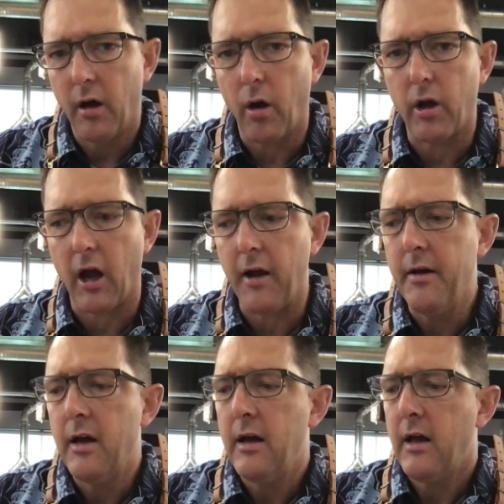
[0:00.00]
Okay?
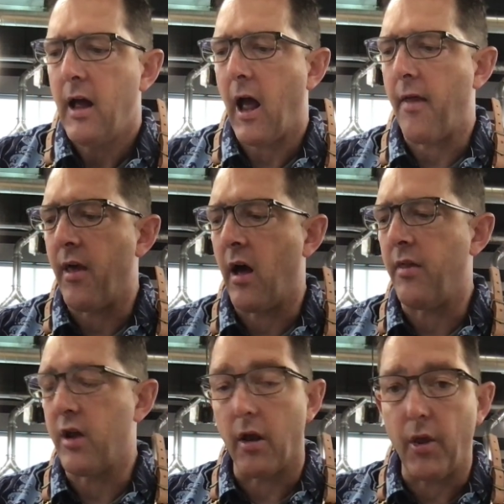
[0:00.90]
And
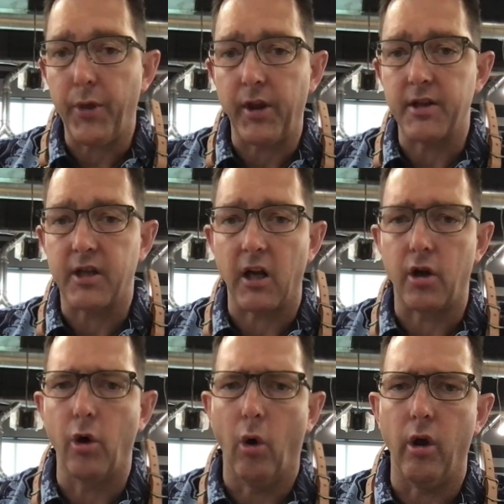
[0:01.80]
then the other thing that's kind
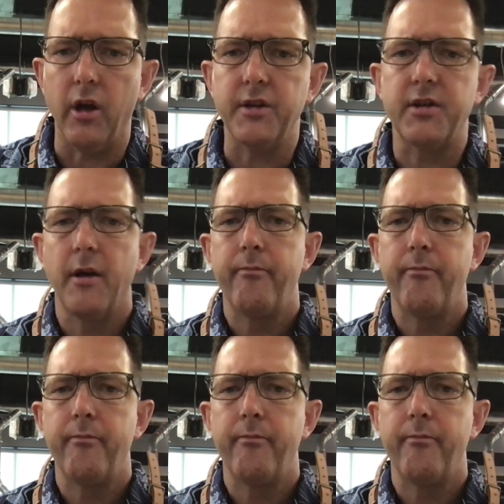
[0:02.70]
of cool is